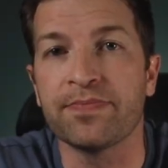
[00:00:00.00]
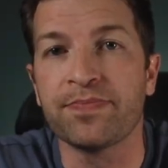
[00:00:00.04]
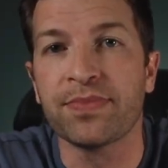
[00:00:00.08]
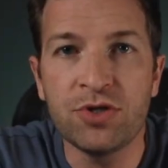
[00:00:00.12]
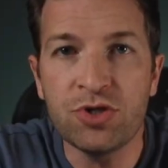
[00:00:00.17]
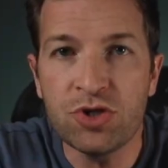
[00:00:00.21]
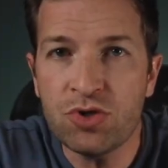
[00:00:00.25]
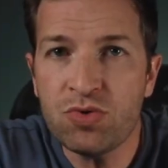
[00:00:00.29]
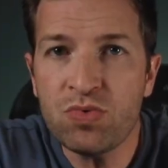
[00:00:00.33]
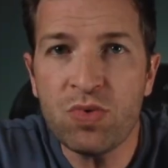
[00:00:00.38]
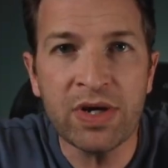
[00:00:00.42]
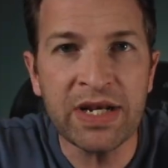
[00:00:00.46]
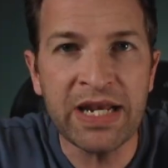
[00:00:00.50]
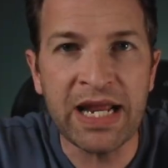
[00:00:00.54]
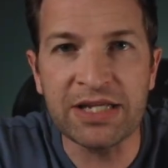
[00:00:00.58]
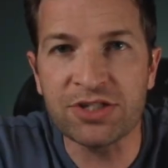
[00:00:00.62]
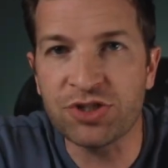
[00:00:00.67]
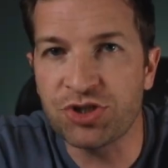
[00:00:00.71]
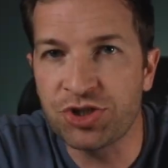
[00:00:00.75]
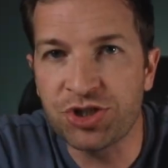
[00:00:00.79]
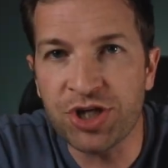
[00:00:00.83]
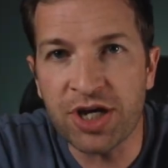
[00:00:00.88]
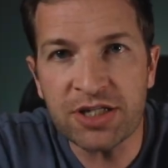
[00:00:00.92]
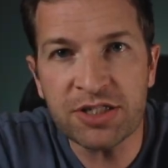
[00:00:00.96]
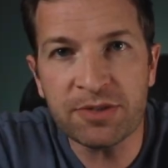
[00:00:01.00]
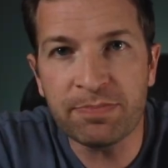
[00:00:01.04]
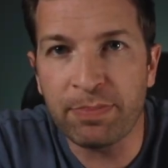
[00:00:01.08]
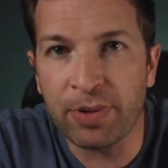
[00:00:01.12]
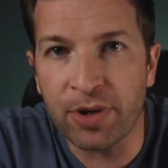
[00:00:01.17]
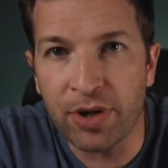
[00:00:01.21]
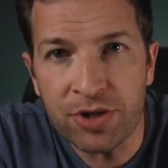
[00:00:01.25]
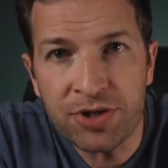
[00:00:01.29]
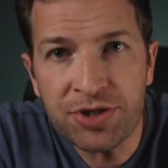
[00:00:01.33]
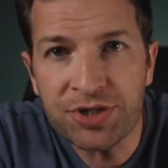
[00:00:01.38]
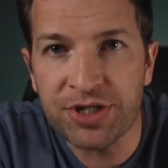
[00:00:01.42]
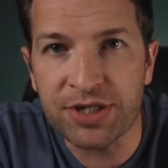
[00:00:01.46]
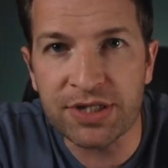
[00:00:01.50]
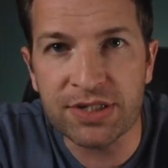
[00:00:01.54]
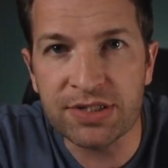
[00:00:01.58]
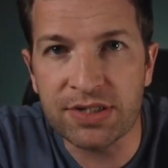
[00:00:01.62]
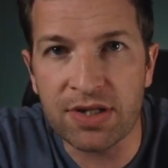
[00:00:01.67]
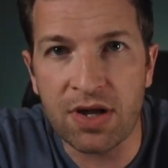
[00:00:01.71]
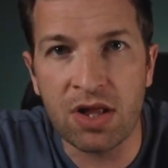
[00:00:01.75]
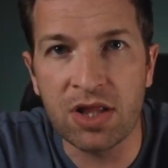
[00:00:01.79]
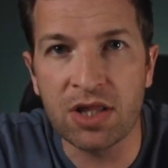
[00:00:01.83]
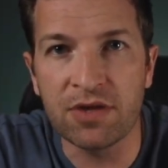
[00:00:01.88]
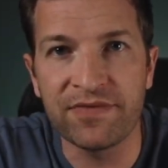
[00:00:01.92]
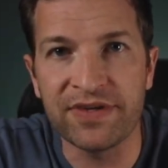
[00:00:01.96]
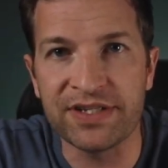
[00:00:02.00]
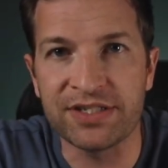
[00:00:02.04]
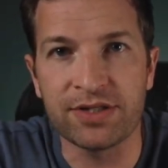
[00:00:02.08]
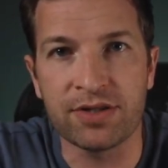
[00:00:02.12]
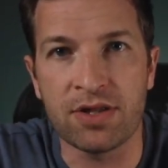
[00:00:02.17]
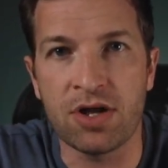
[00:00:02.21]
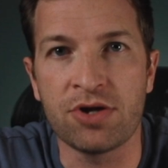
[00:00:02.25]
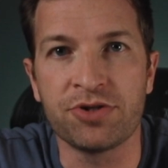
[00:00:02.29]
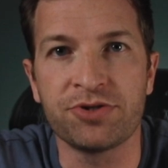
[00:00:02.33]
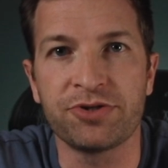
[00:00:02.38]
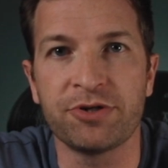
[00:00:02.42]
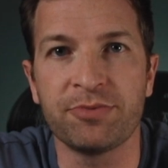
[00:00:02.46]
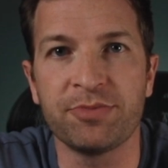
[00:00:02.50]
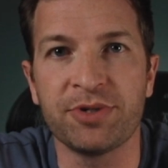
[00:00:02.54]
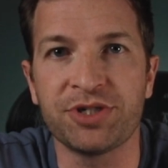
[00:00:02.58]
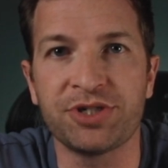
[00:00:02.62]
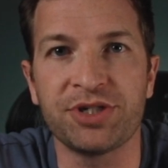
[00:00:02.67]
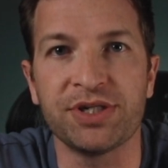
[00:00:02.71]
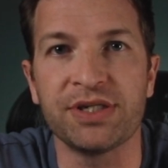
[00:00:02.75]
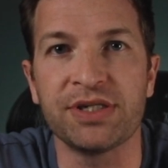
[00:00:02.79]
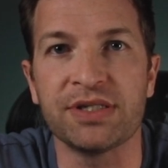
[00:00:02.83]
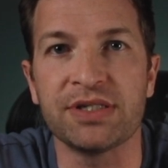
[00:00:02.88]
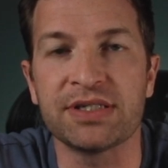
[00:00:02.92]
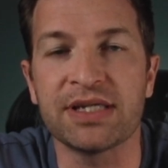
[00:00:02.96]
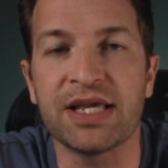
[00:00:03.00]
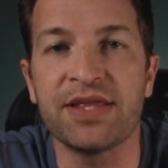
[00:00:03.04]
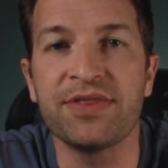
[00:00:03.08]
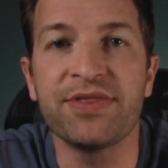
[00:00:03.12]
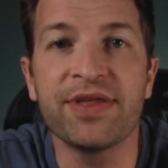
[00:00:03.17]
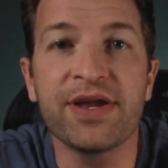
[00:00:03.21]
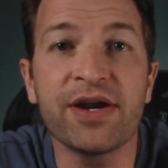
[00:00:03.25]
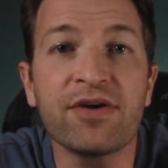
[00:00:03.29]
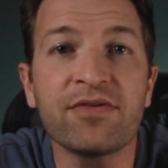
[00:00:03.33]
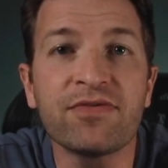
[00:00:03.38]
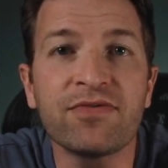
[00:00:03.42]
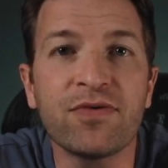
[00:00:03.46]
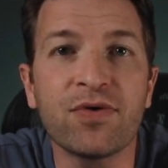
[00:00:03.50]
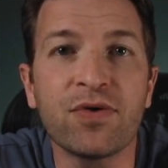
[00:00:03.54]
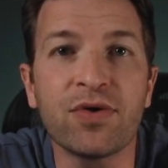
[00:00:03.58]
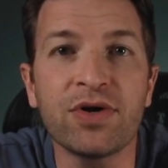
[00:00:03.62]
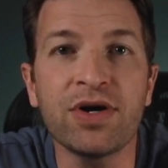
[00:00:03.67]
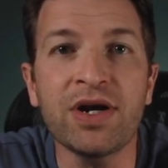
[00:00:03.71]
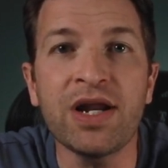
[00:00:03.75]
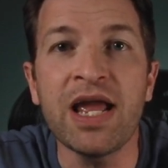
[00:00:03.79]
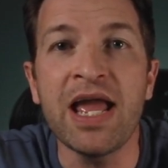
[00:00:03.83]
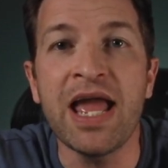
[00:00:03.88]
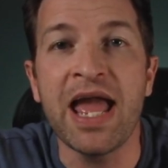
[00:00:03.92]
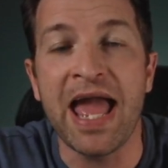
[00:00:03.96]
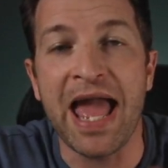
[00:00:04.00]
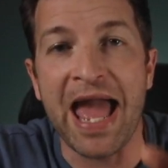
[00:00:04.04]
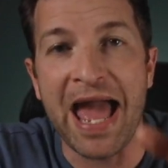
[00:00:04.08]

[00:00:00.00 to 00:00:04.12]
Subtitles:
The new one has just purchased all of its laundry machines and therefore